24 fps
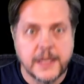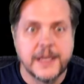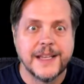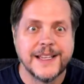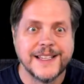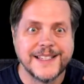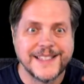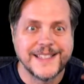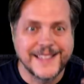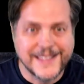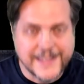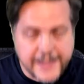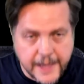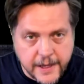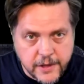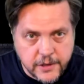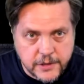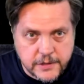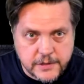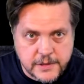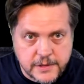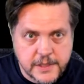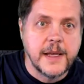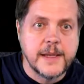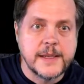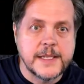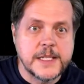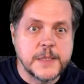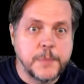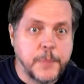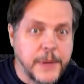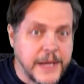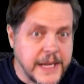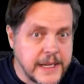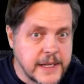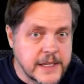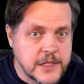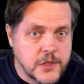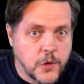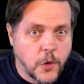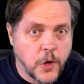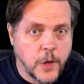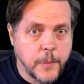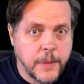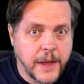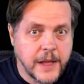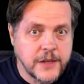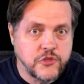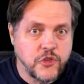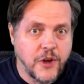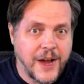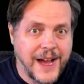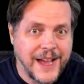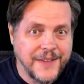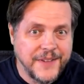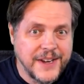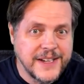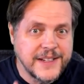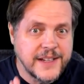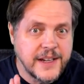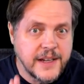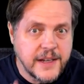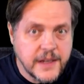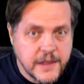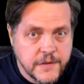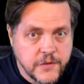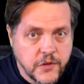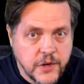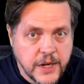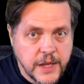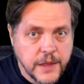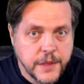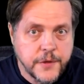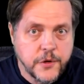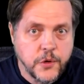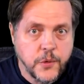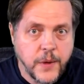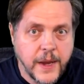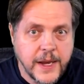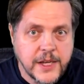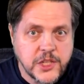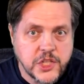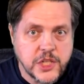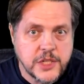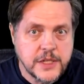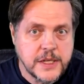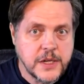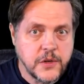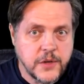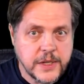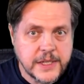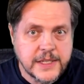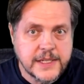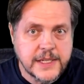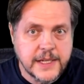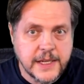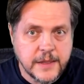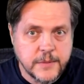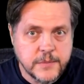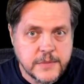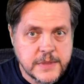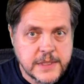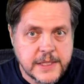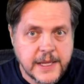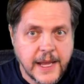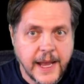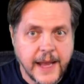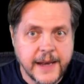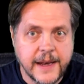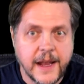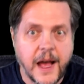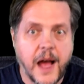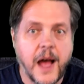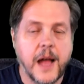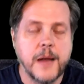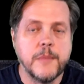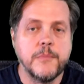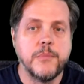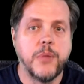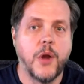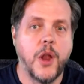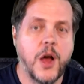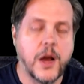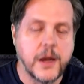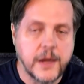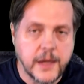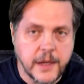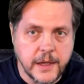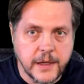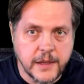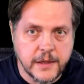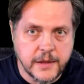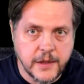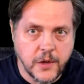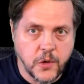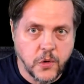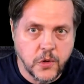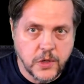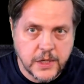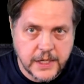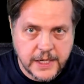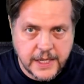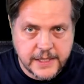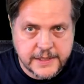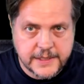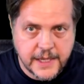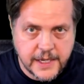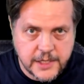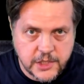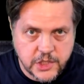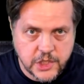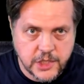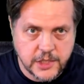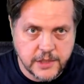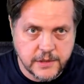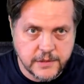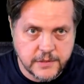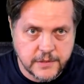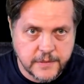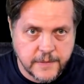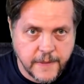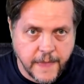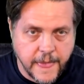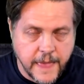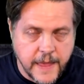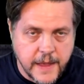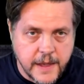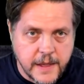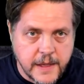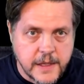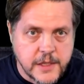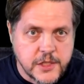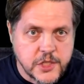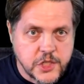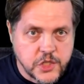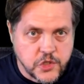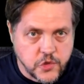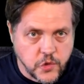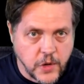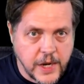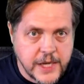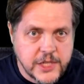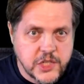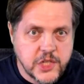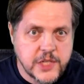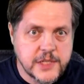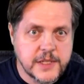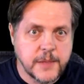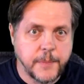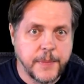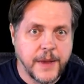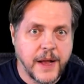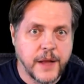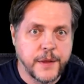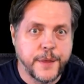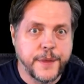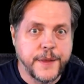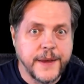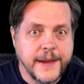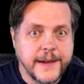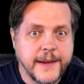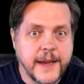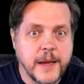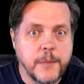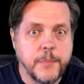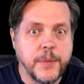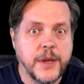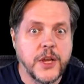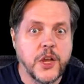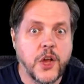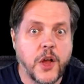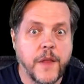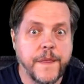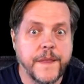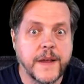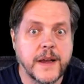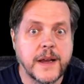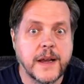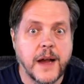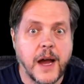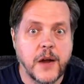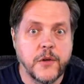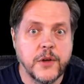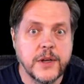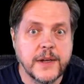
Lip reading: sales. Speed is all about driving delivery through engineering teams and unblocking the organization. Stretch is about thinking beyond the current